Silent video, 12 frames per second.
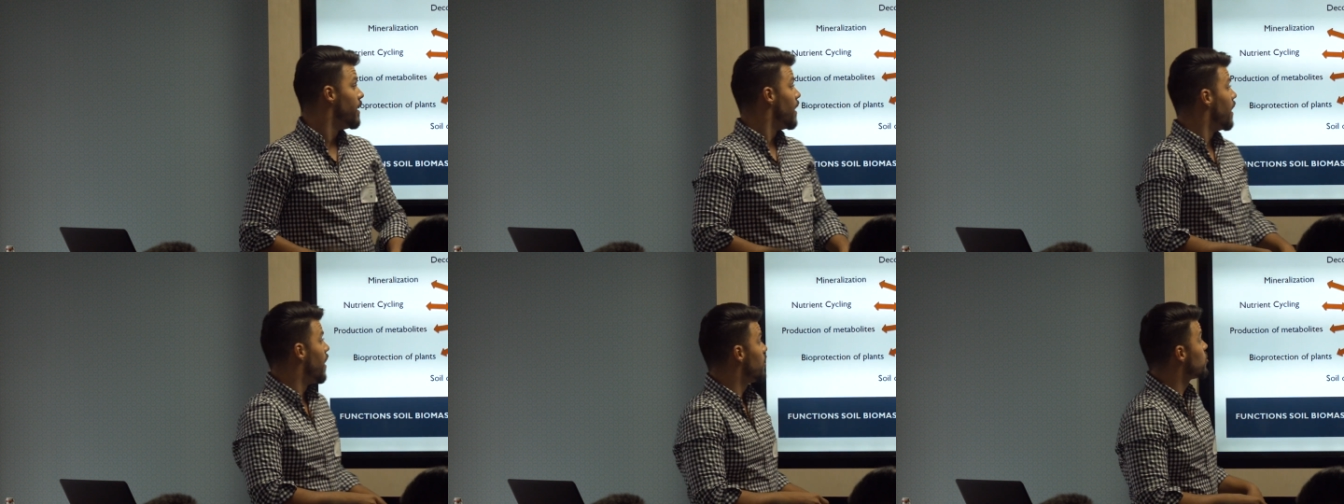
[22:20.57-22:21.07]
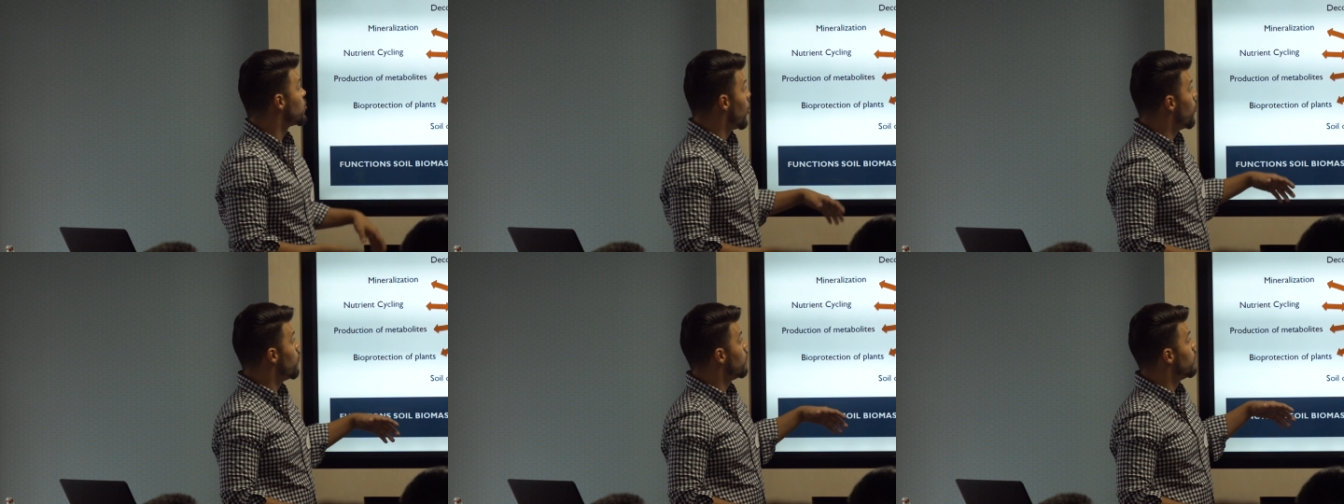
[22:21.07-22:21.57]
Uh,
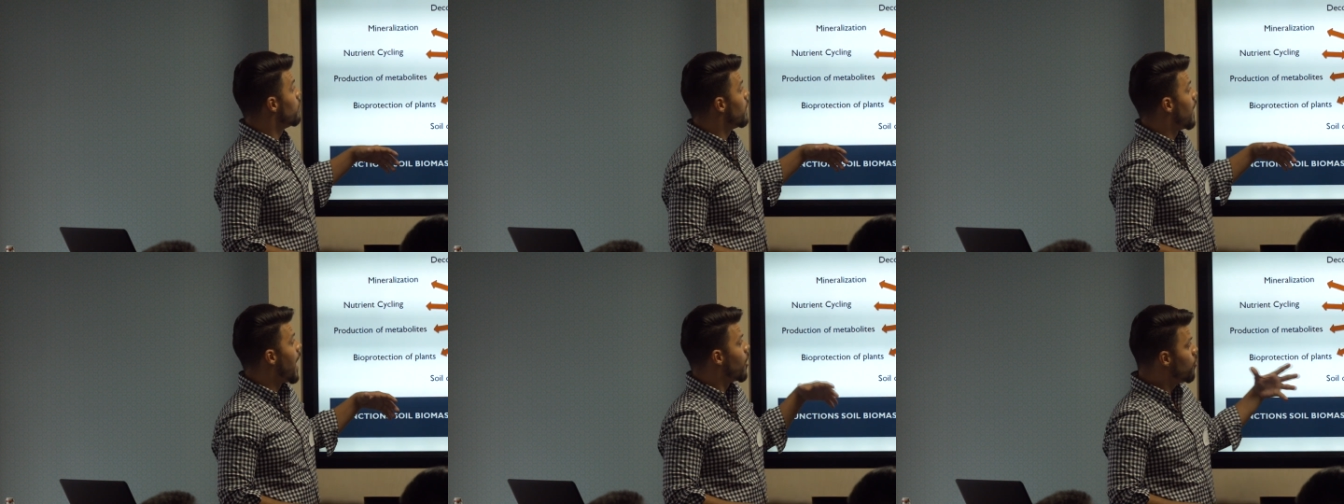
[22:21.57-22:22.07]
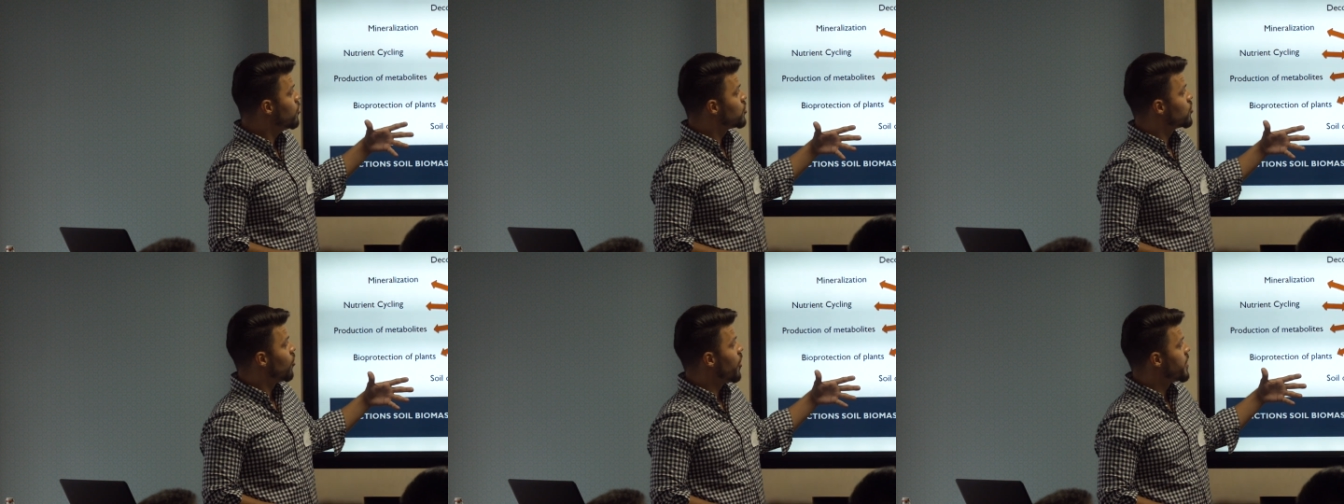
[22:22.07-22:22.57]
so a good
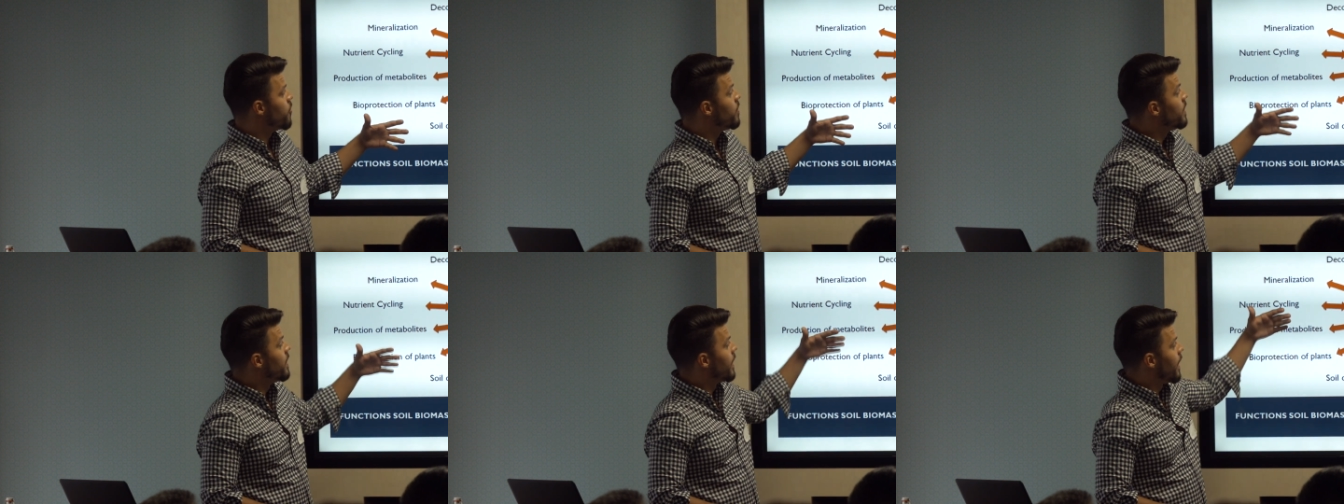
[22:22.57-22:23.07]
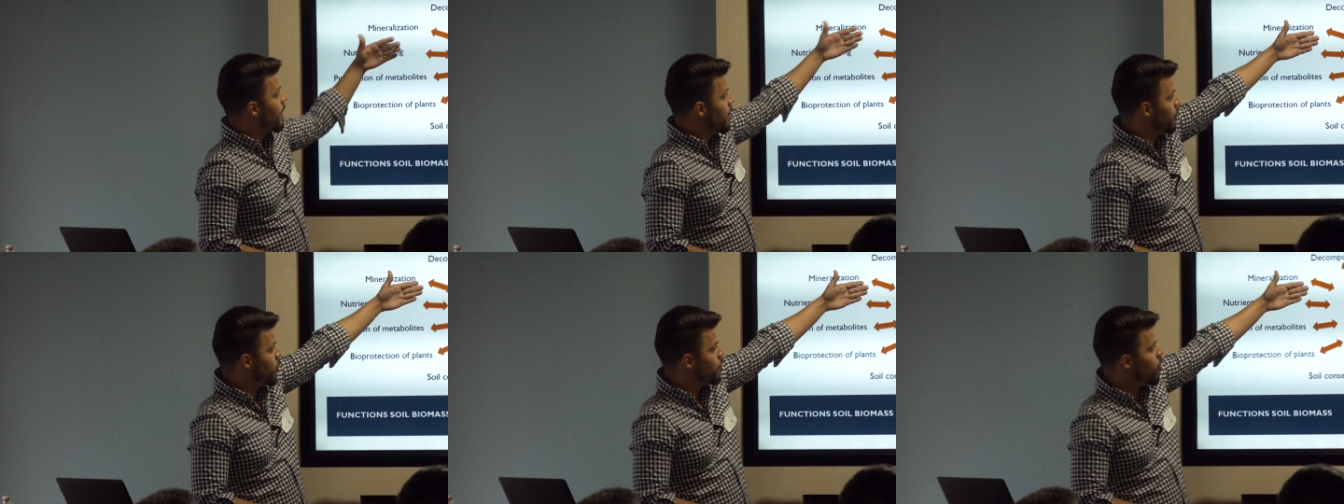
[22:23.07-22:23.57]
soil
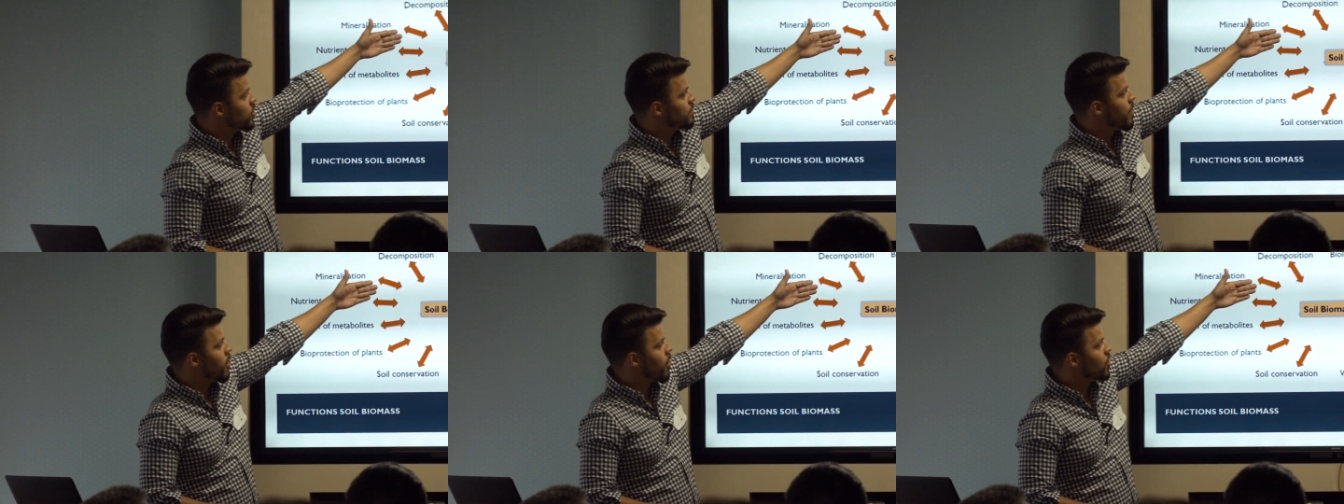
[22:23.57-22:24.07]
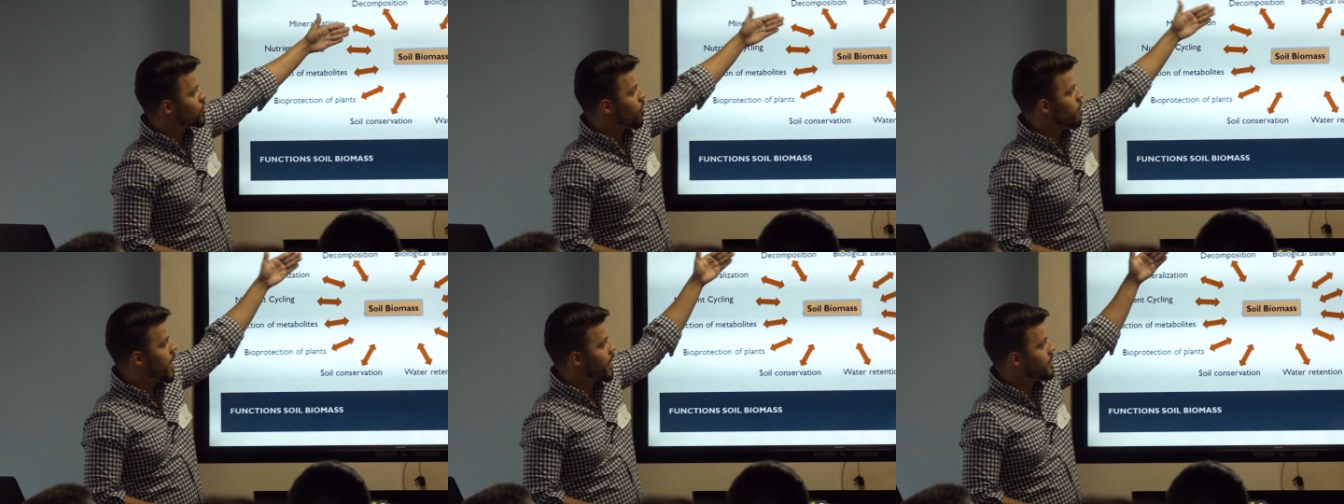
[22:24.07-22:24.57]
promotes biological
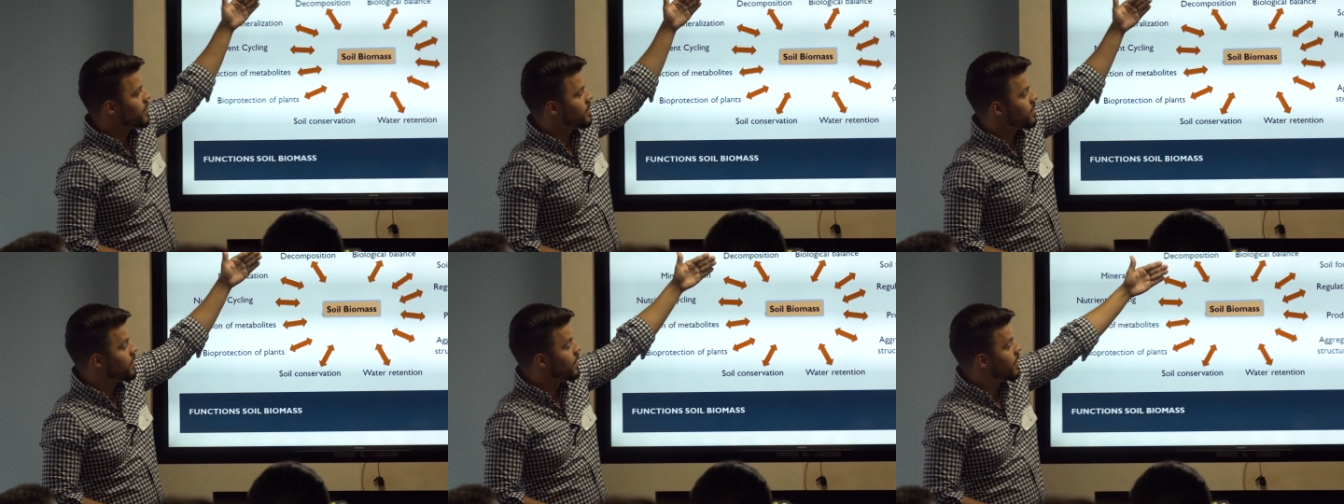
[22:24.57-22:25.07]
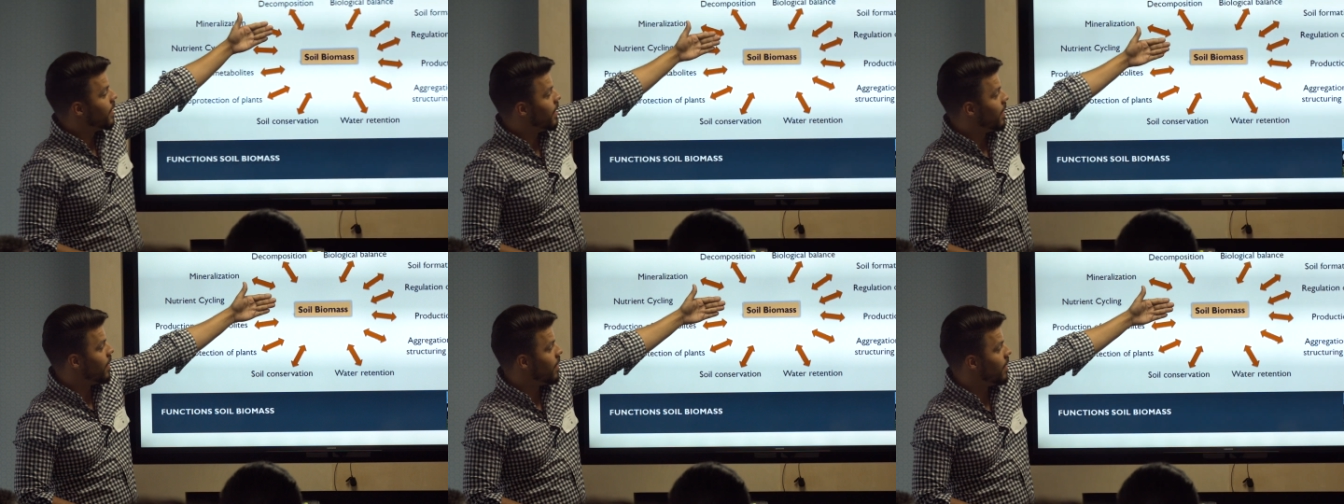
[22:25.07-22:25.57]
balance,
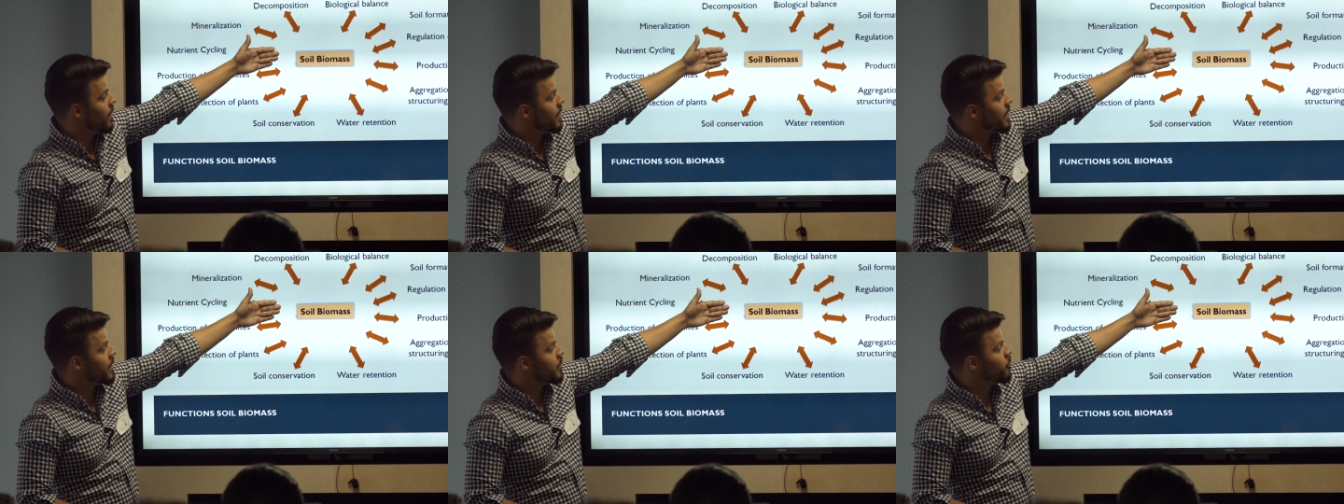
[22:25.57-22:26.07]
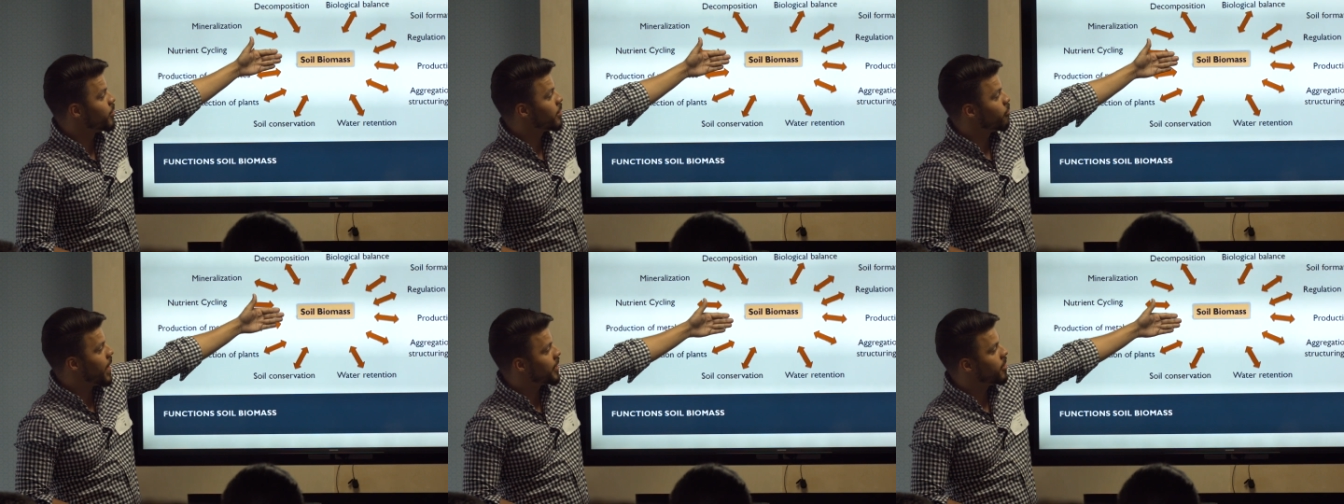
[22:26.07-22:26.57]
uh, it re
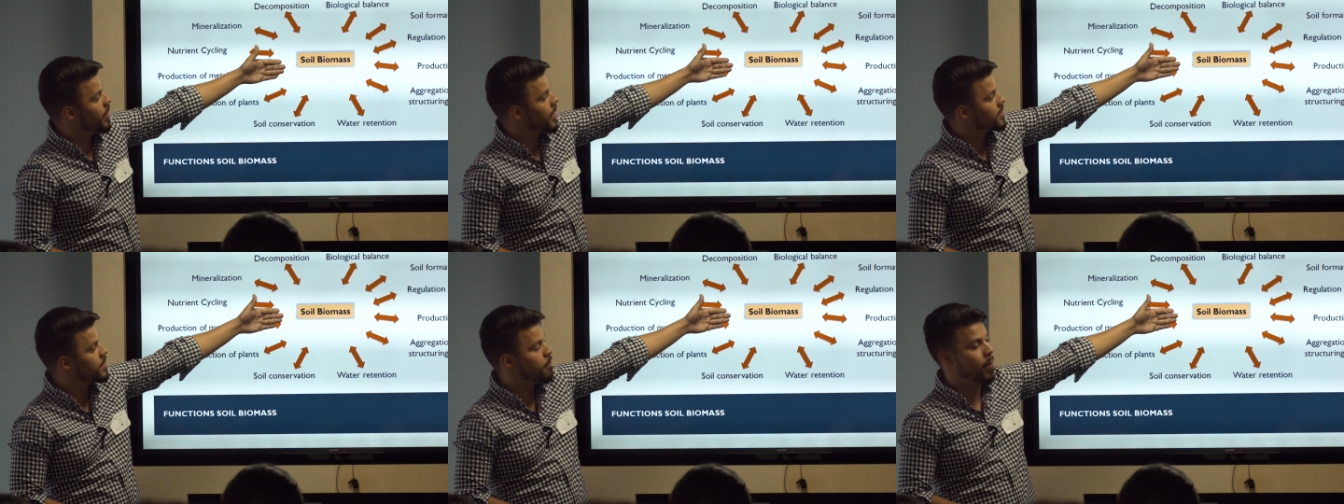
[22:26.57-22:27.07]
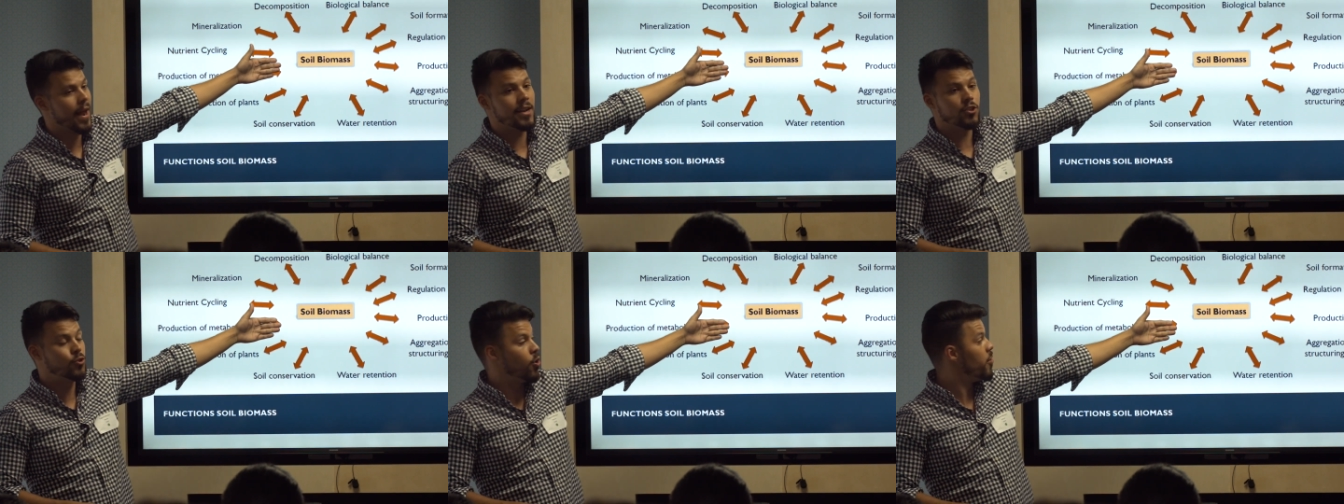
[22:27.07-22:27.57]
regulates the
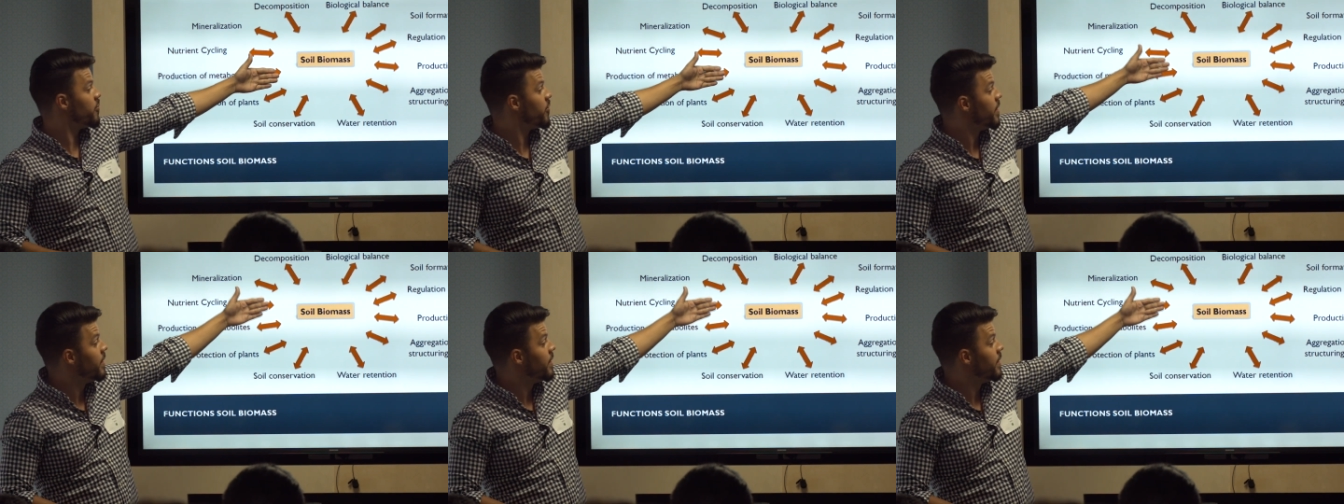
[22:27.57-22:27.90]
plant growth,